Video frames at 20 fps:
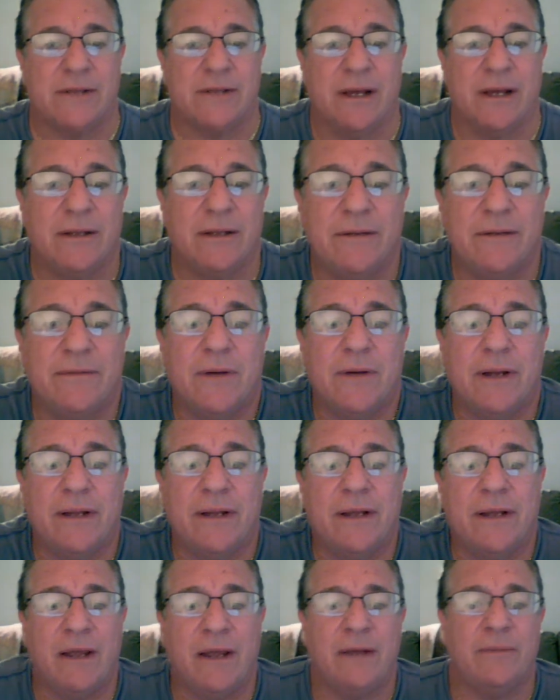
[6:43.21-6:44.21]
I can give you
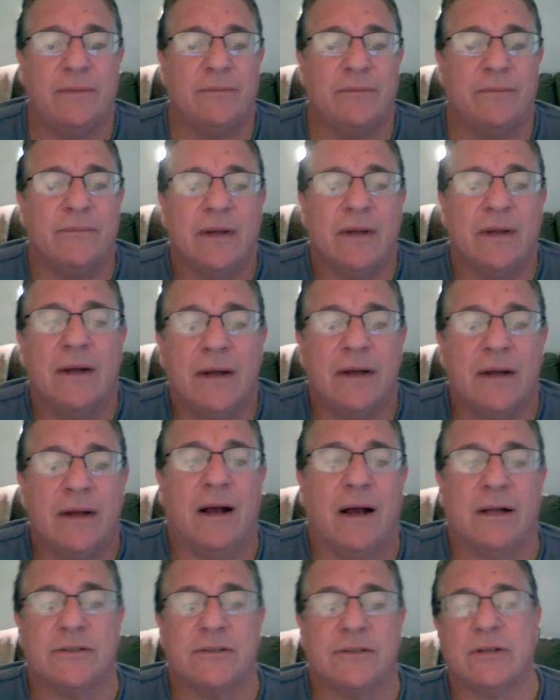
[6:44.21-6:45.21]
any game
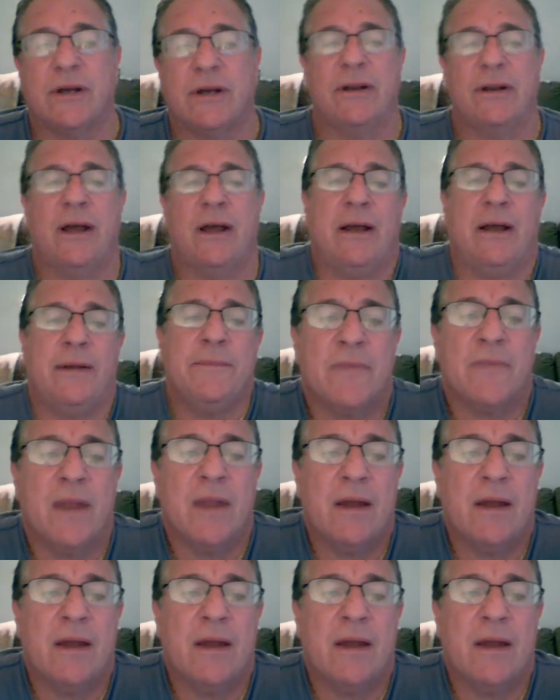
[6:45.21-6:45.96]
on Sunday.